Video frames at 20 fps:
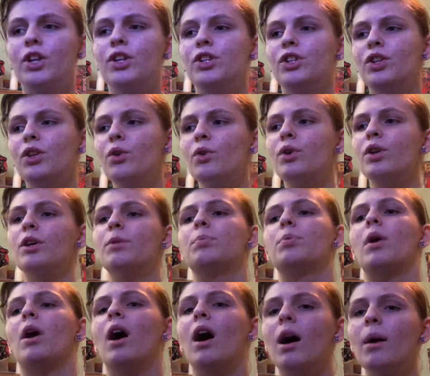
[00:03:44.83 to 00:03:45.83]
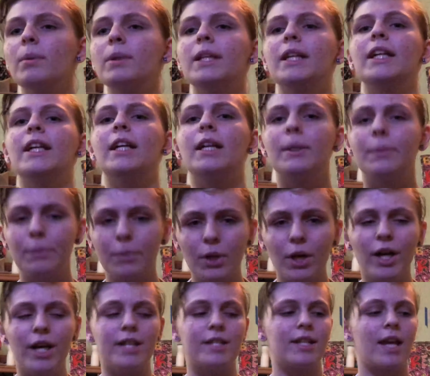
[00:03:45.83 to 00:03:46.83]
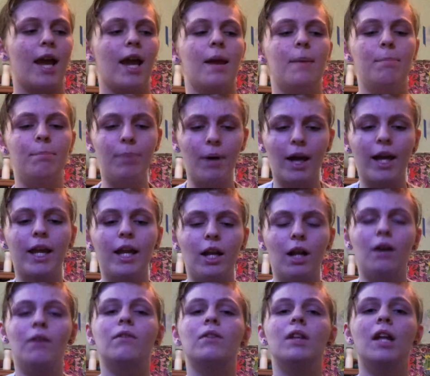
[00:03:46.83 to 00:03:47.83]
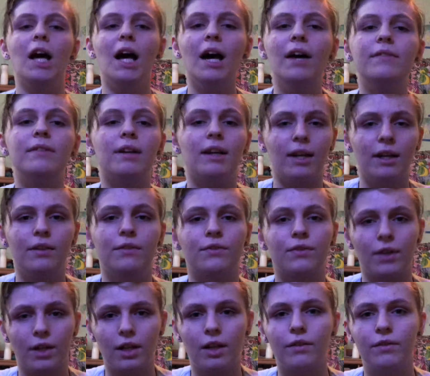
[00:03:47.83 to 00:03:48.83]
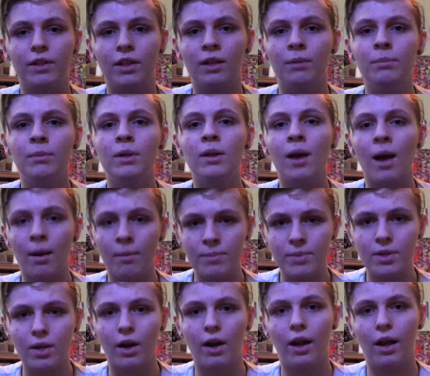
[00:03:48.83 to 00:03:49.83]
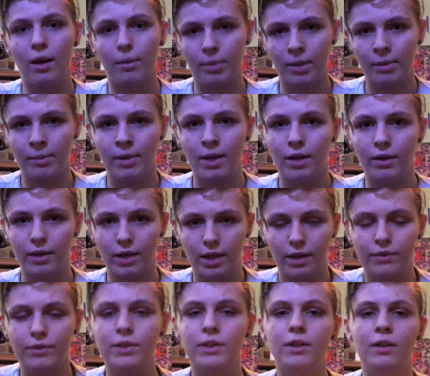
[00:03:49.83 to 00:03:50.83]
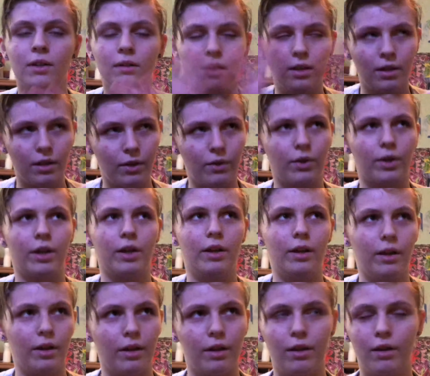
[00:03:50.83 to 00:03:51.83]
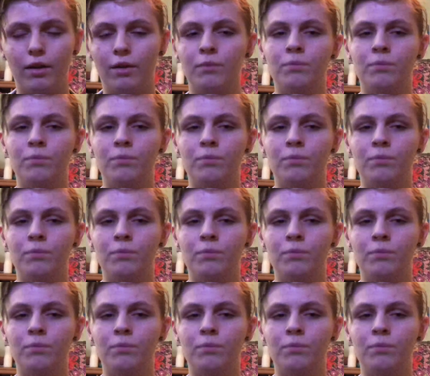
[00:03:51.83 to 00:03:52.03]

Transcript: You could probably put a bucket of lava in front of them. I'm sorry, I play Minecraft. Okay.